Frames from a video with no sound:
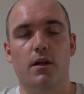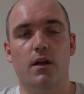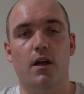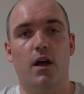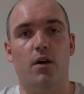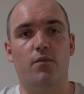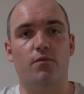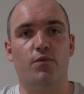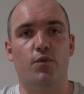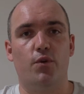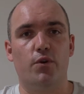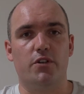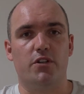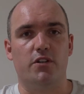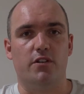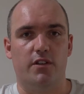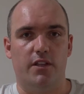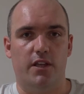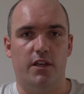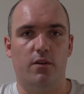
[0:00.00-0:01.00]

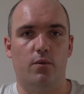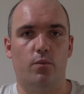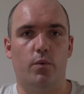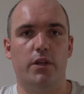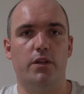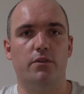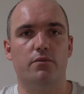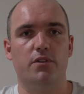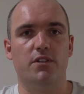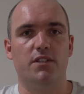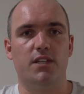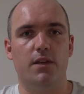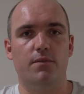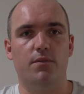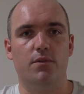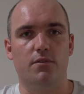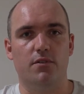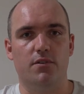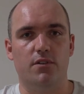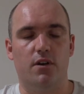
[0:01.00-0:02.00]
Unfortunately, when you receive
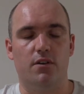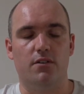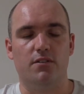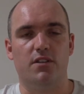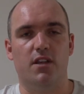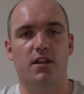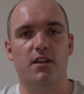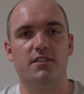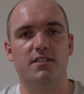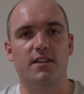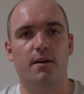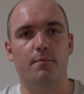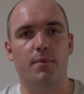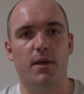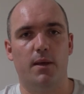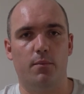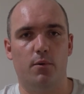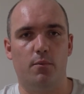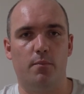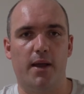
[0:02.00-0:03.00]
your results, some
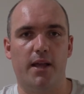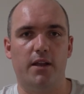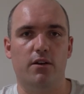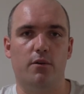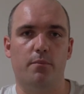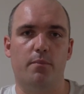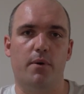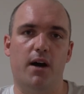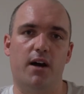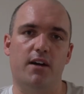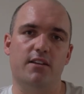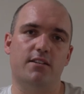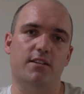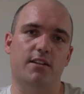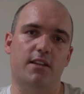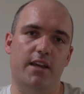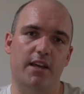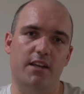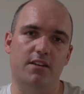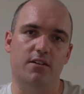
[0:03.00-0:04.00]
people may not pass the
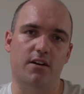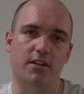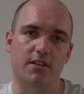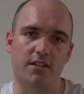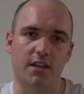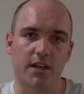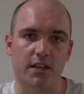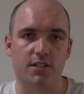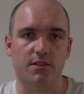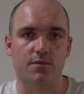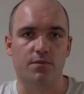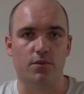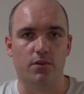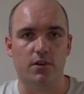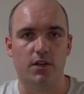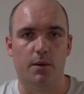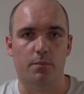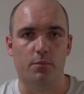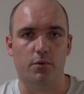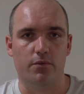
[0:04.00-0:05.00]
Lantite test for a
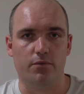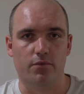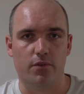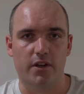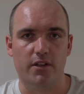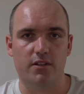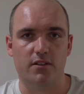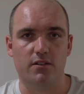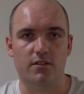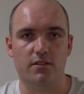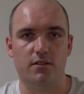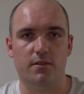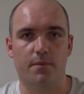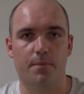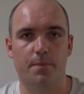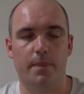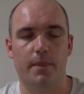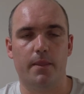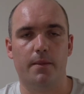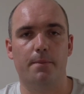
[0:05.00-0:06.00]
number of reasons.
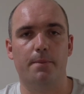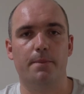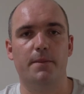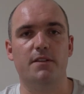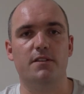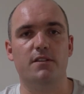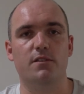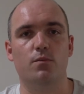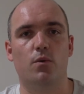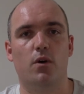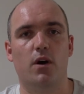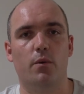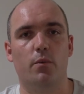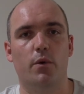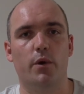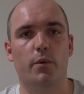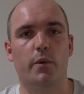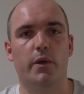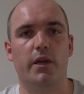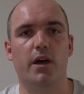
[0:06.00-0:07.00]
This is why I
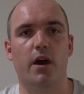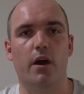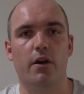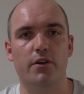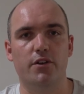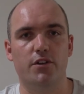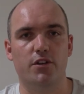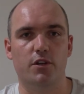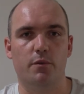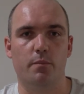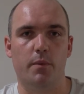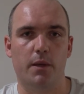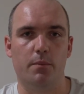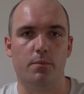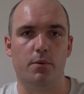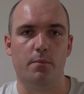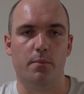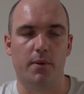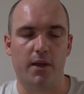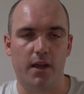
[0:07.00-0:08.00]
want to encourage you to be
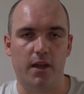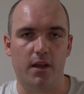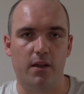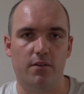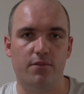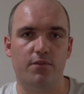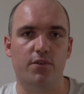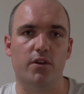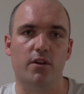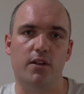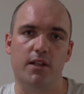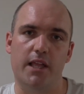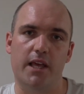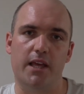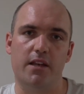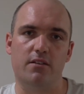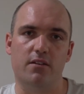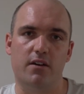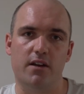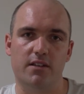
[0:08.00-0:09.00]
prepared for your
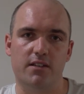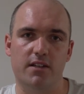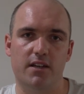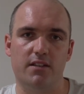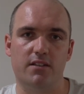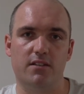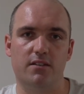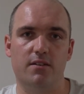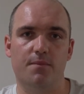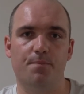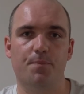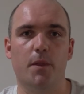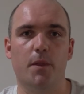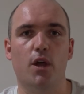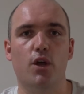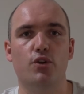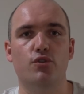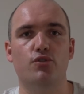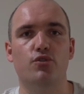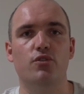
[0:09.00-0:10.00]
Lantite test.
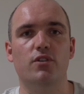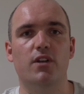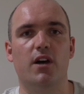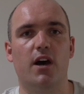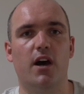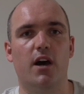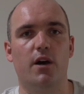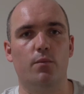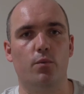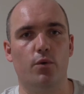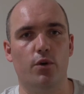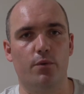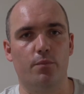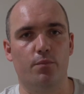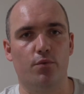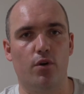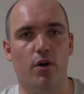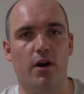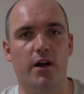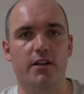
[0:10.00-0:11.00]
Do the hard work
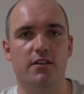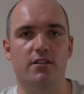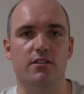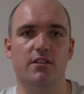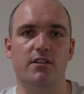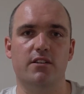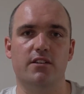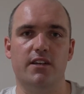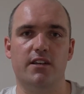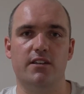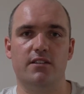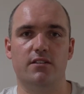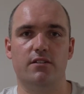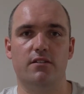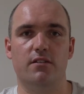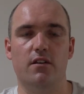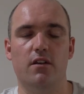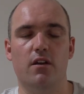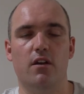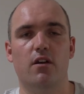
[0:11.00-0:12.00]
prior to the test.
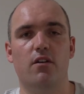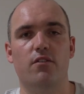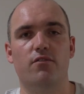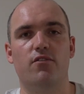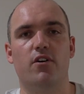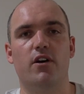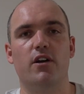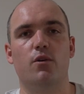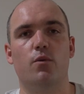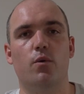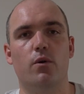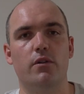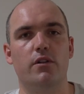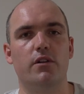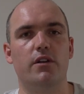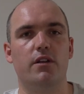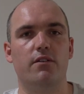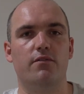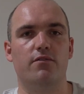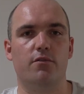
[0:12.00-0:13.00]
Find
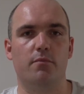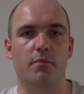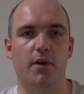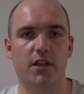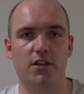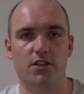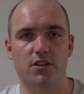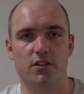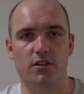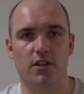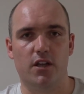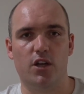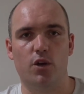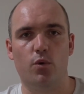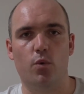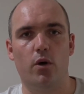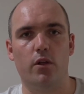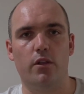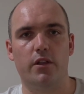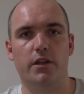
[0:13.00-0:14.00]
quality information and
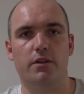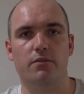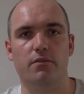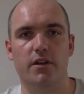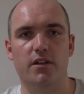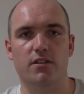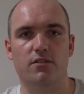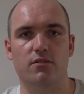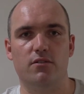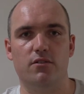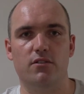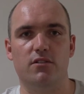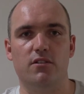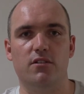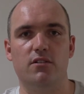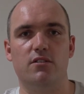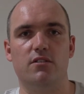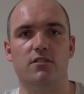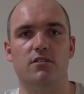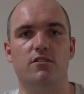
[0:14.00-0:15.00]
quality
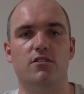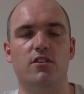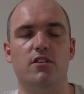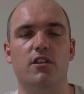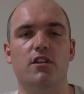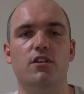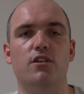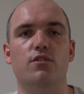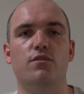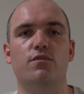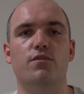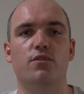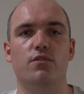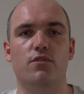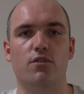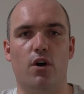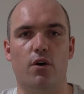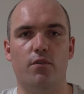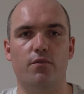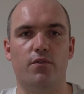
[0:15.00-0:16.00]
resources so that you feel
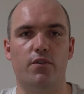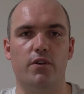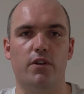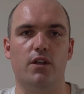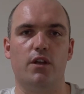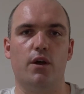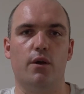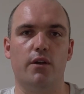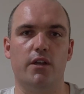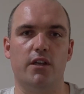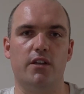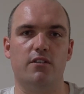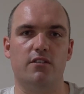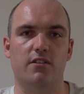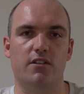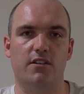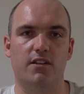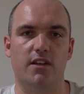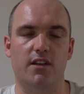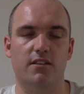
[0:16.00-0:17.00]
confident going into
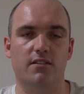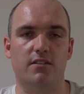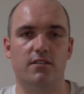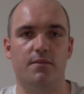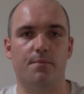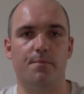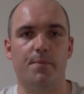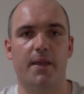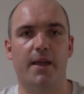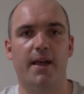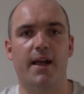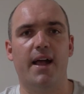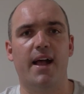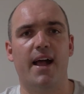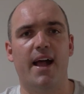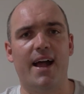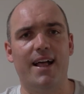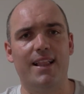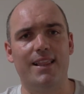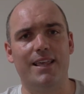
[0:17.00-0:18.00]
the test.
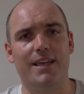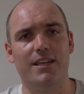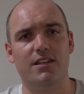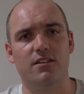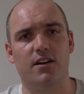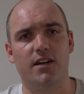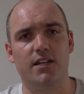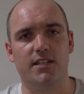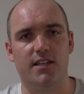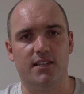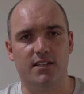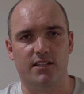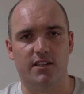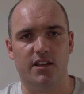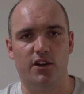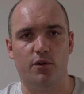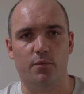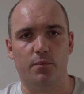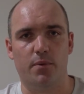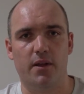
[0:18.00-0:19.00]
At Lantite Test
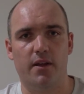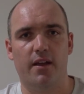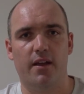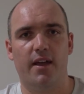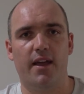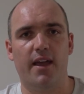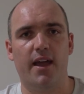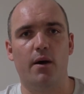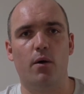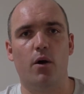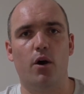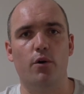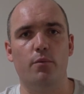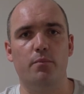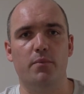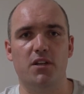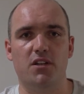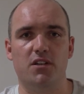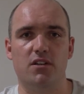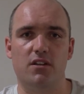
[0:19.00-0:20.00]
Help, our whole
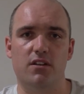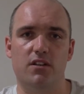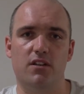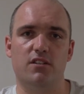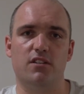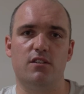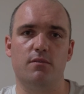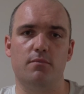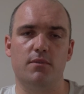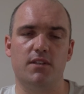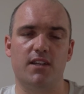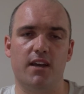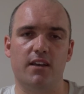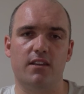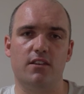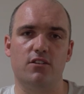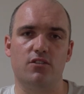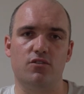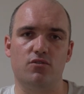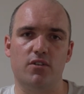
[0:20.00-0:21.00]
mission is to
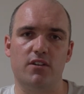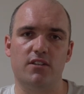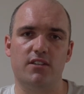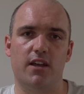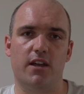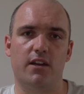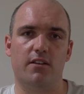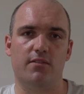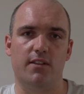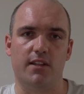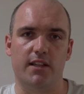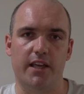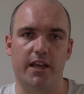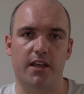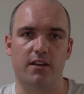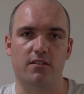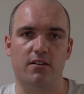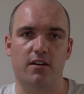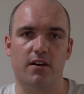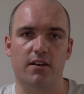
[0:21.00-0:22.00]
take the stress out of the
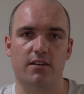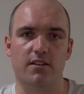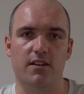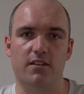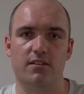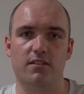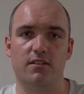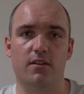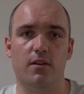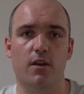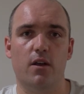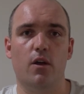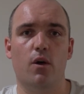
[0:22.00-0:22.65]
Lantite test.